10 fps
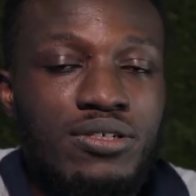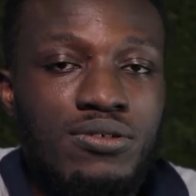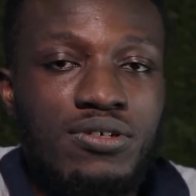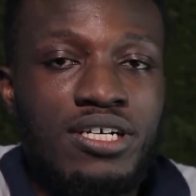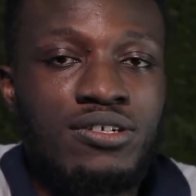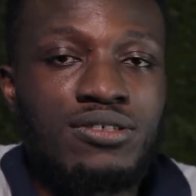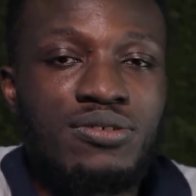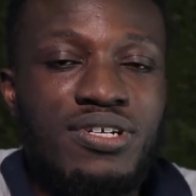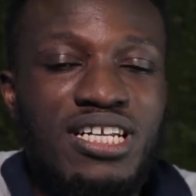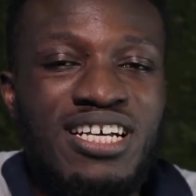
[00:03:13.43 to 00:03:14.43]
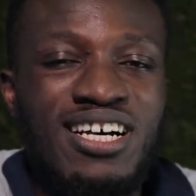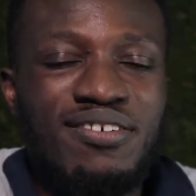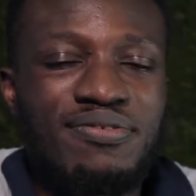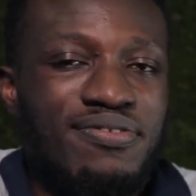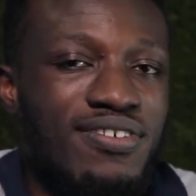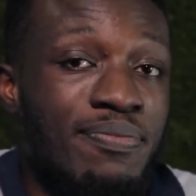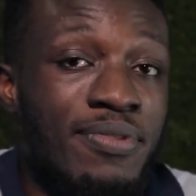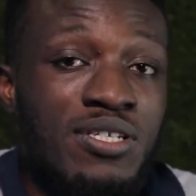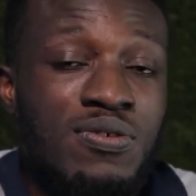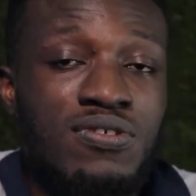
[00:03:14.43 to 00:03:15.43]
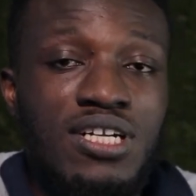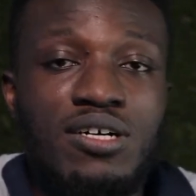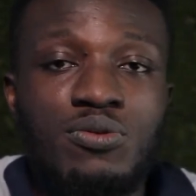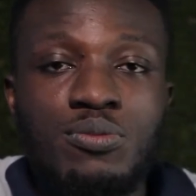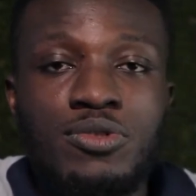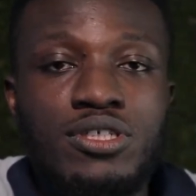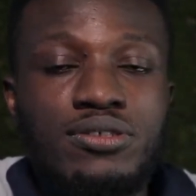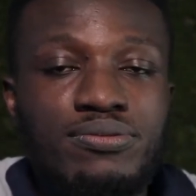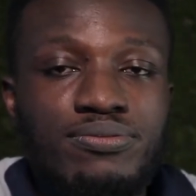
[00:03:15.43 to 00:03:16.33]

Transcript: so I don't really have a particular role model.